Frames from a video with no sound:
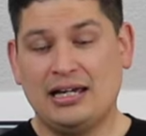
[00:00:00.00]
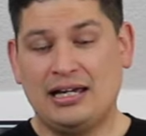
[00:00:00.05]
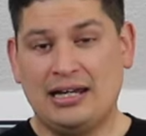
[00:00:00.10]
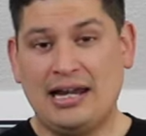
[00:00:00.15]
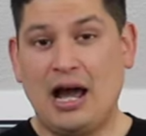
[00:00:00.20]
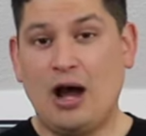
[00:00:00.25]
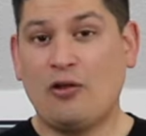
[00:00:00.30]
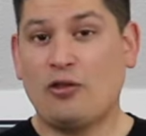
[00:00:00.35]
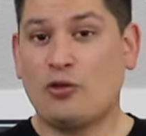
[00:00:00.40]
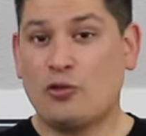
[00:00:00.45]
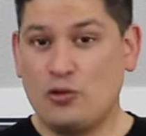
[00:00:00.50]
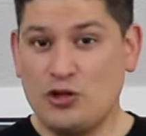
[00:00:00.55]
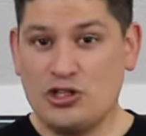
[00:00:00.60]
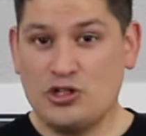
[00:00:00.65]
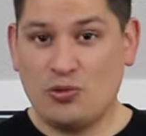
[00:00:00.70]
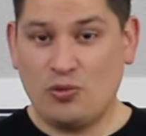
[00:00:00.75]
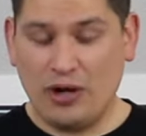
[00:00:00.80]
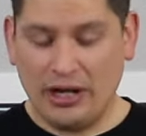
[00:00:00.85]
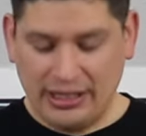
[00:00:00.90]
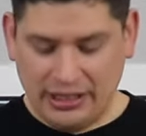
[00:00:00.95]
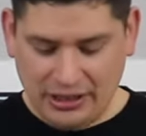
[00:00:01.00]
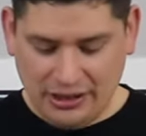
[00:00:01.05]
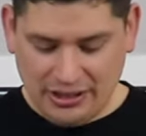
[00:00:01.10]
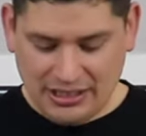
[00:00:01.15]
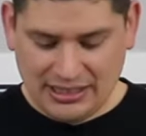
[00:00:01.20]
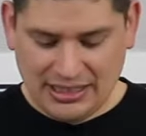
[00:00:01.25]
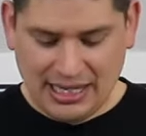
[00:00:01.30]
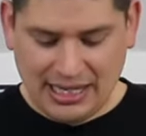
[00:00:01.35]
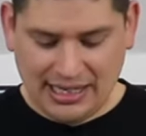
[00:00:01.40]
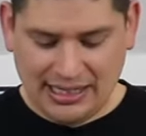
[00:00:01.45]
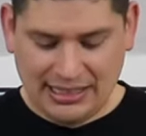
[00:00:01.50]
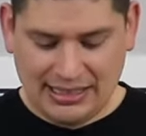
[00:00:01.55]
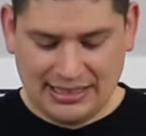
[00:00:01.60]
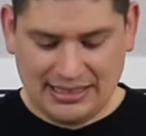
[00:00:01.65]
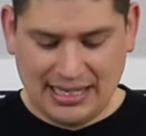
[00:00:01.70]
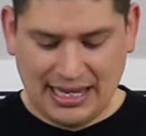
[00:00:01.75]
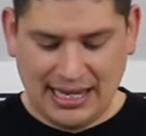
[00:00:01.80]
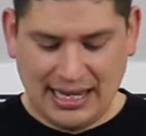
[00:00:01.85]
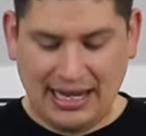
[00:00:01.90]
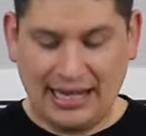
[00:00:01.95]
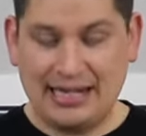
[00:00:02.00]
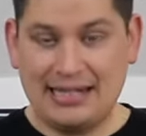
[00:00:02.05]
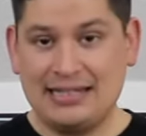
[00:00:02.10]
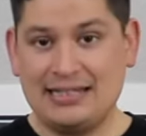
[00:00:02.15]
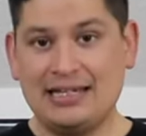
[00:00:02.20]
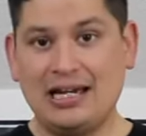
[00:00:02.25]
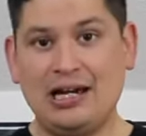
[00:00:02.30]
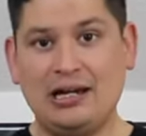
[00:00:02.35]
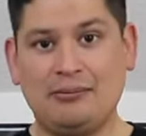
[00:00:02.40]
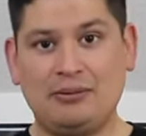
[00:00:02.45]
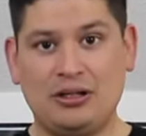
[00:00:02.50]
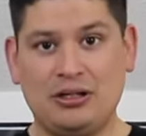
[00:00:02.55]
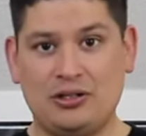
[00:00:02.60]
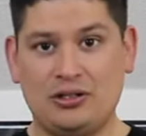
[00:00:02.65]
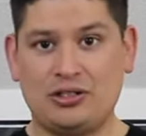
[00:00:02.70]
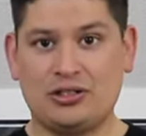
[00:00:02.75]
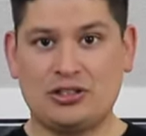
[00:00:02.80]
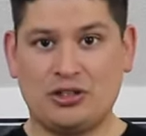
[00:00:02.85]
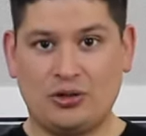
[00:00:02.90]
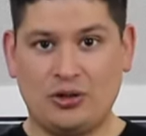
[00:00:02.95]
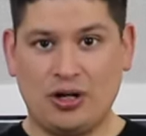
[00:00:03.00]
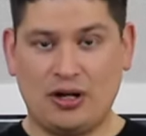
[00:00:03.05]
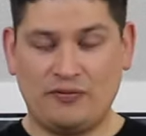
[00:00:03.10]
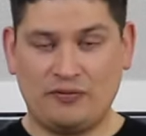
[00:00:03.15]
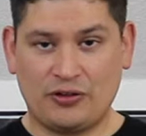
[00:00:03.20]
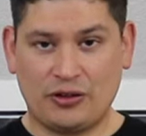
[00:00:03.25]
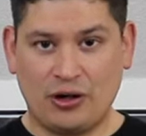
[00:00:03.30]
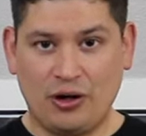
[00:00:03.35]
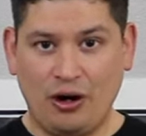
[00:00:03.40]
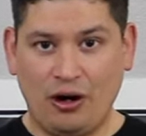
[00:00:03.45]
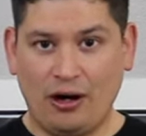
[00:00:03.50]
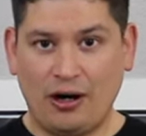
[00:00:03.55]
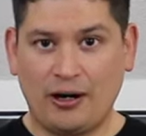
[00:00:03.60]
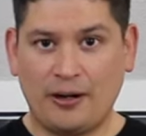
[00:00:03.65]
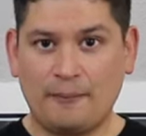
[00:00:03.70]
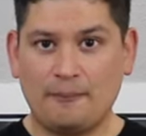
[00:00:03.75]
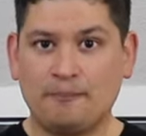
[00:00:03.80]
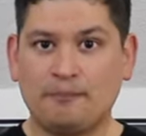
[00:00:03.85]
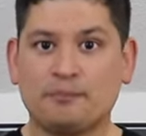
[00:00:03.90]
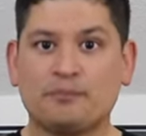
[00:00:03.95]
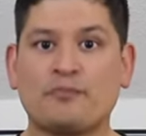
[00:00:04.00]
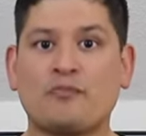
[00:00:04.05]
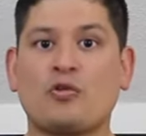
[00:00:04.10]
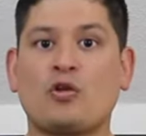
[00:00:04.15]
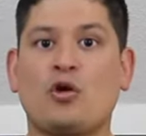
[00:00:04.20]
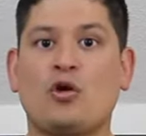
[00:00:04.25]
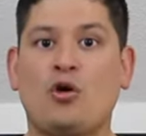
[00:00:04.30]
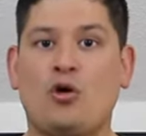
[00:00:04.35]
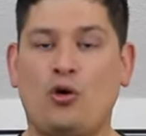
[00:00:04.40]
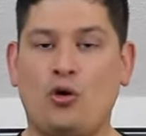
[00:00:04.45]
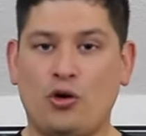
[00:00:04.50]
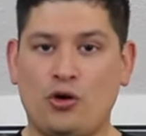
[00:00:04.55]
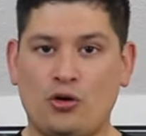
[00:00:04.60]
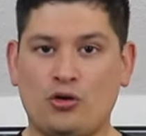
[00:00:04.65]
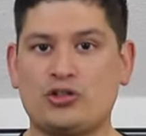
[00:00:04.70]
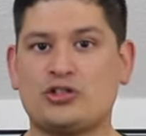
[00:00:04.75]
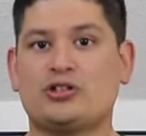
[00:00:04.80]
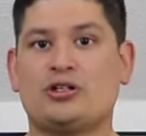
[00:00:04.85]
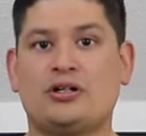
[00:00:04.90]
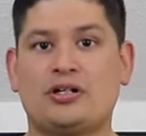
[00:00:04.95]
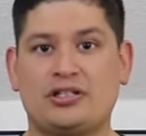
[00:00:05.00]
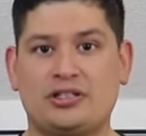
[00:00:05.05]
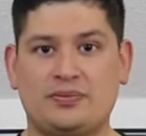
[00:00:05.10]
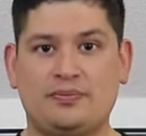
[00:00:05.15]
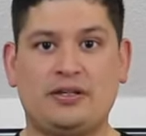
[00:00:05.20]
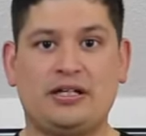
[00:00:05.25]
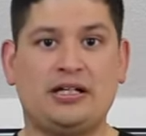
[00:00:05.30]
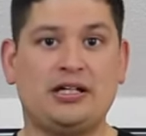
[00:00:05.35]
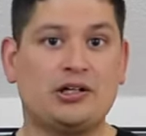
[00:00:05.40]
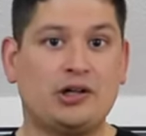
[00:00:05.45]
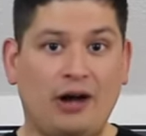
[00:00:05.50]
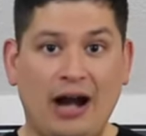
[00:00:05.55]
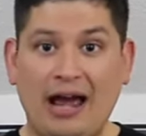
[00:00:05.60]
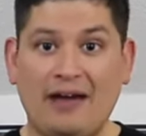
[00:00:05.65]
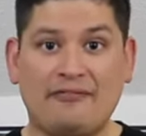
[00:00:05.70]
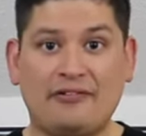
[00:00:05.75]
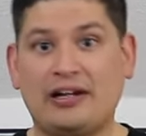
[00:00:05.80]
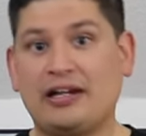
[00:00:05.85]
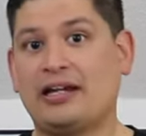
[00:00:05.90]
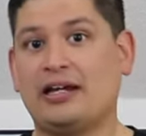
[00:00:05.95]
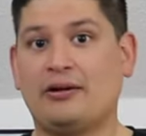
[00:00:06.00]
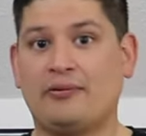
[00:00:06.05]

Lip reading: Now, the reason why it does that is that anytime that you turn off your car oil starts meeting gravity.